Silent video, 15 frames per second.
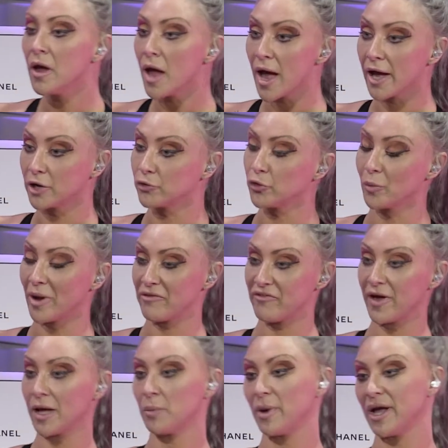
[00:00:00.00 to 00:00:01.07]
and grew my
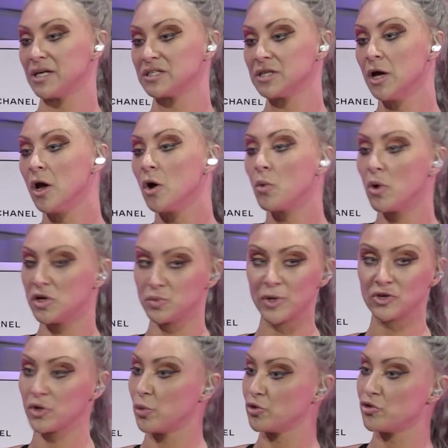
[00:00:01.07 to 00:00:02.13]
fan base,
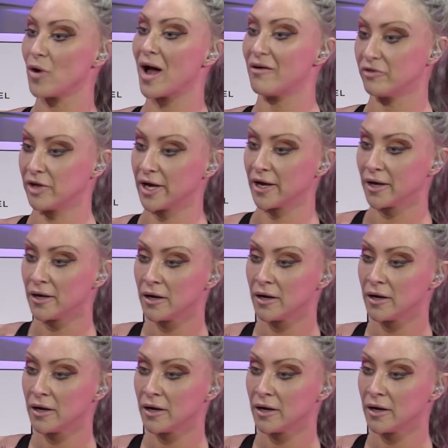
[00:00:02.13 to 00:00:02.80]
especially with traveling.